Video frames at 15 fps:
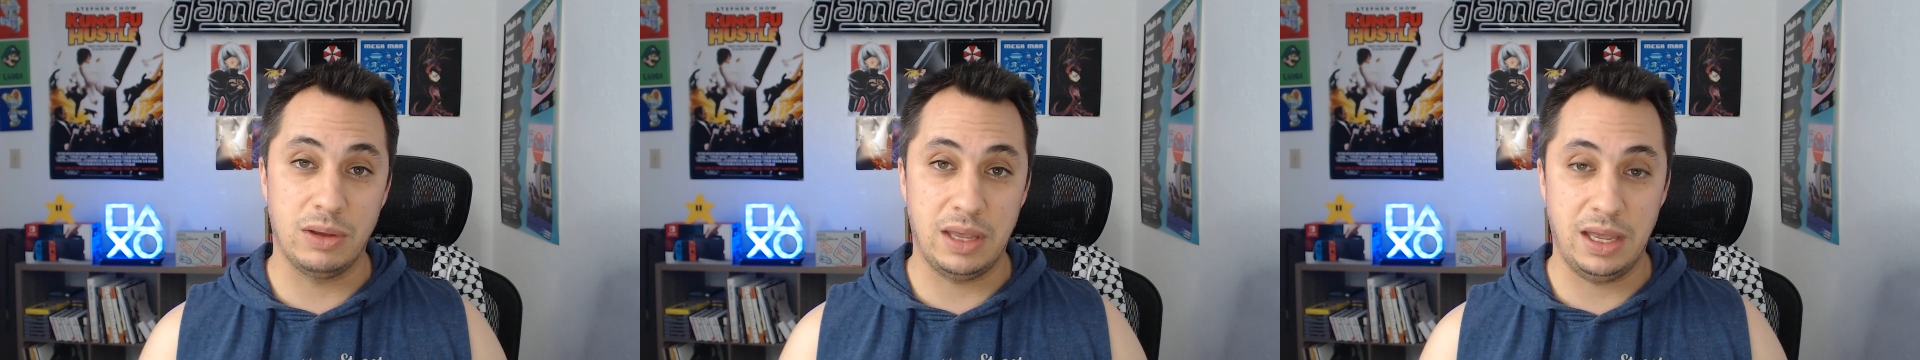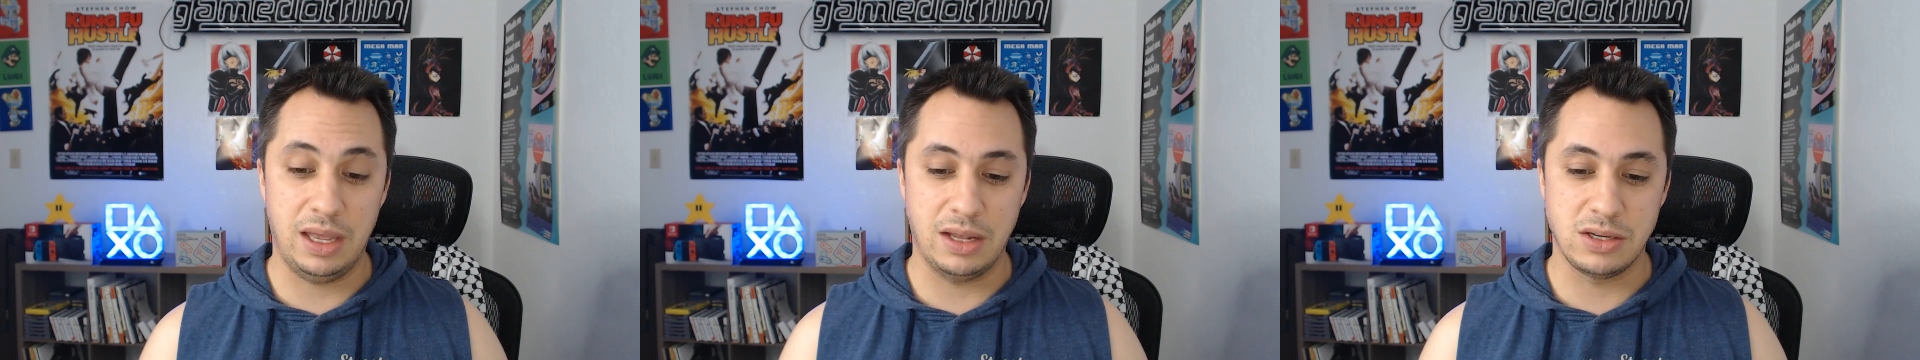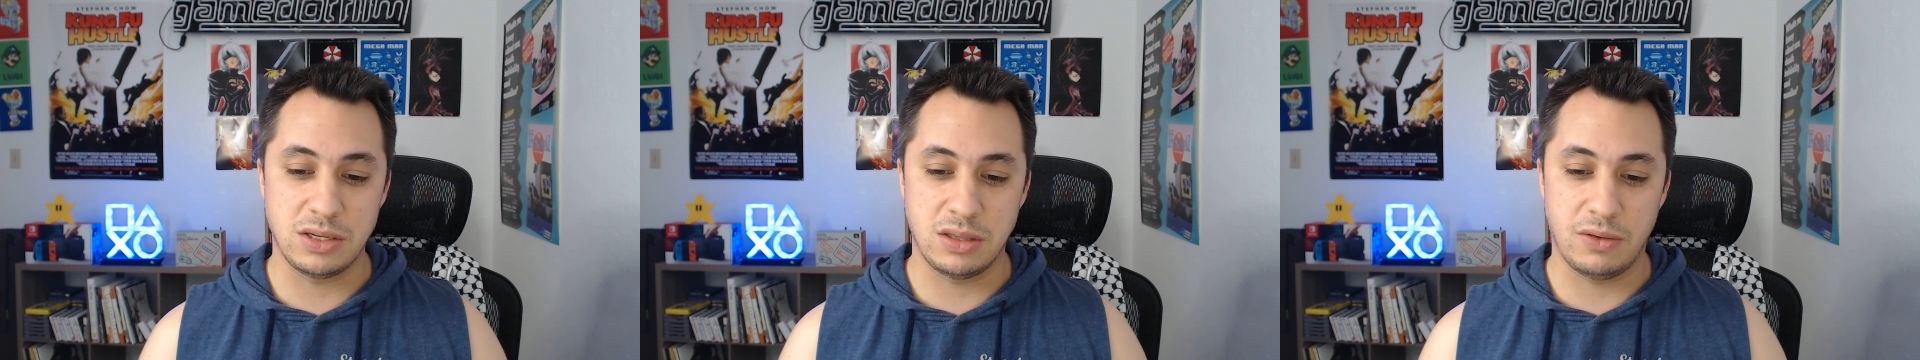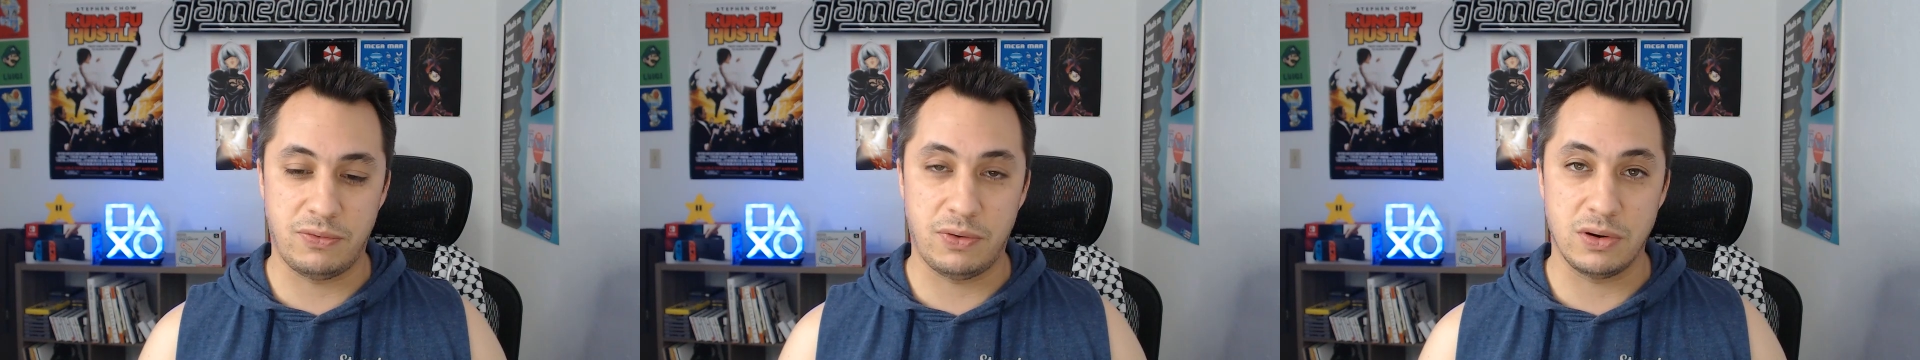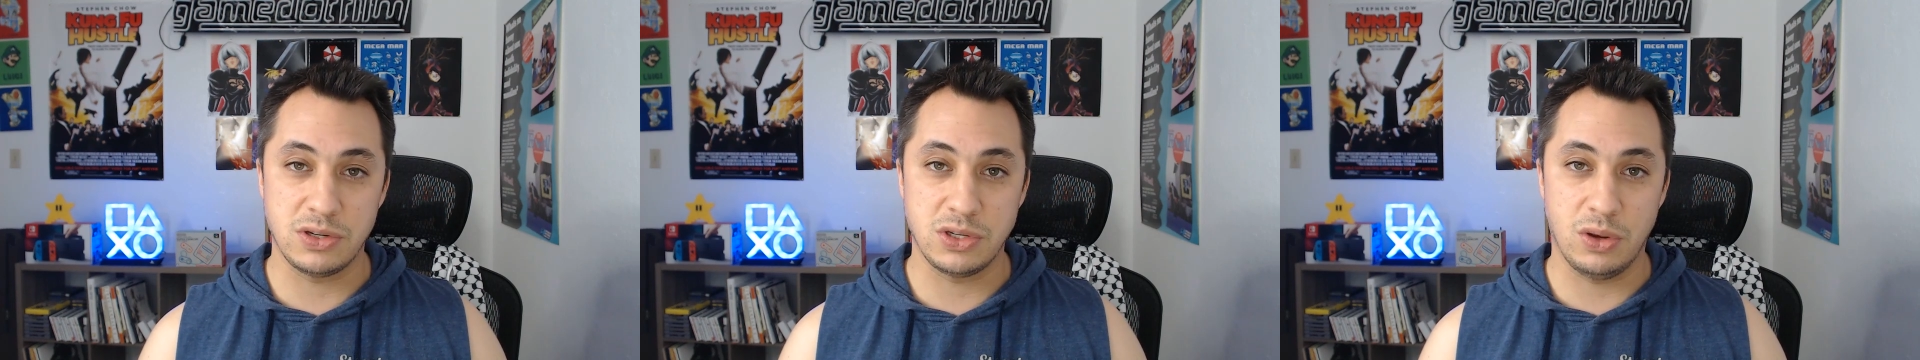kids, the
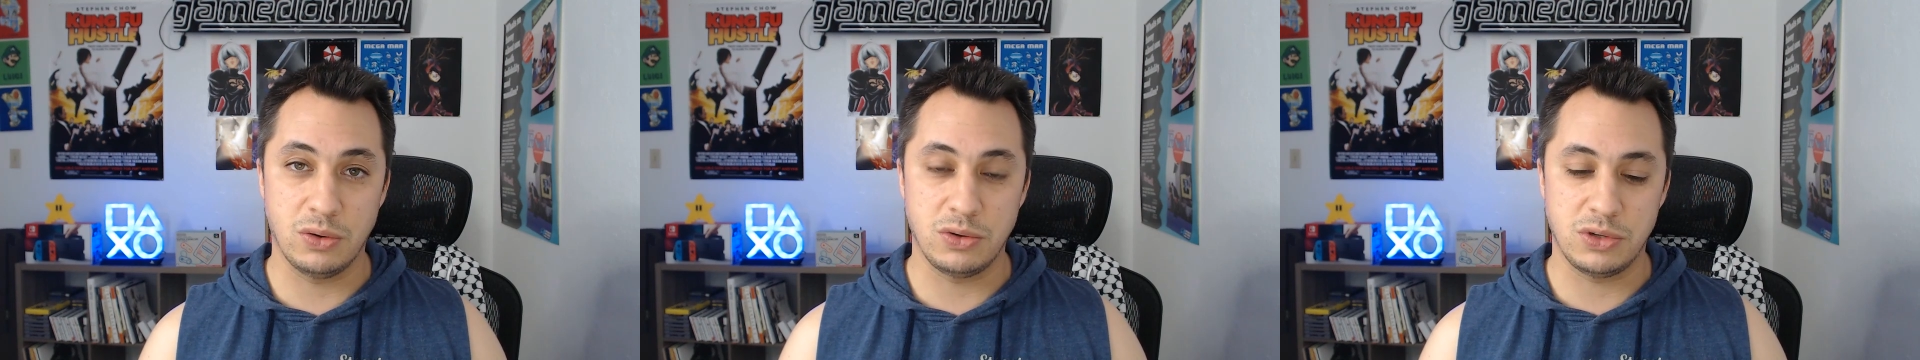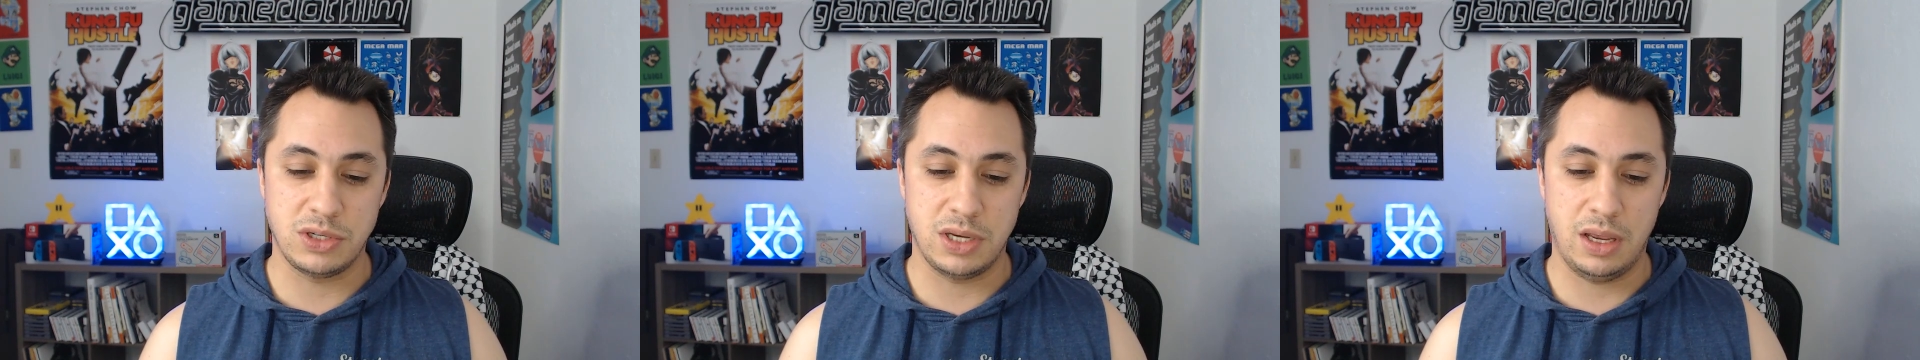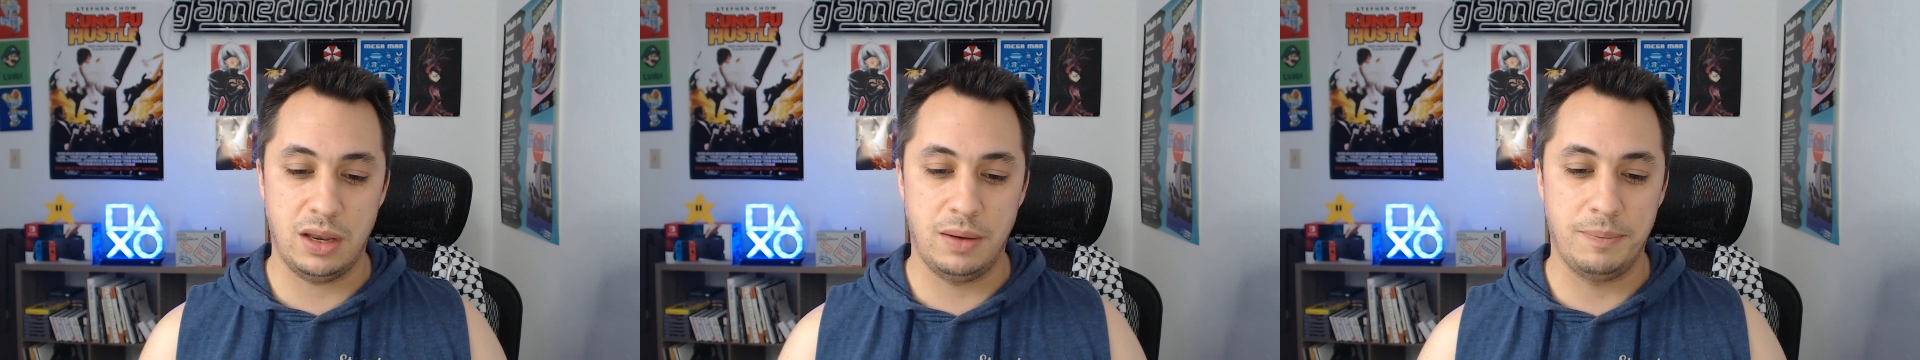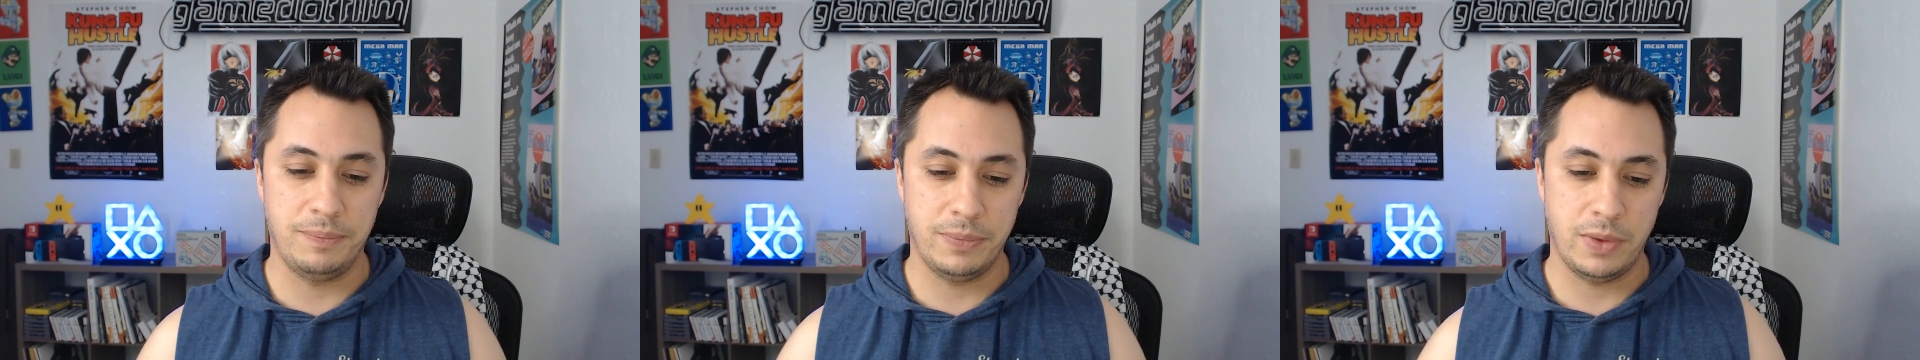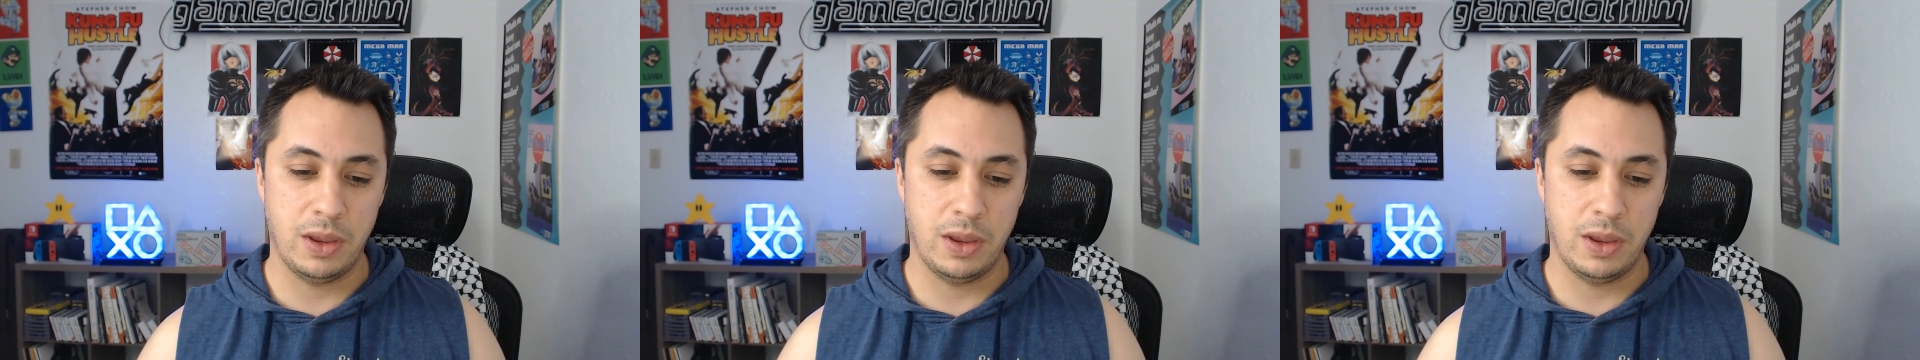first soldier said.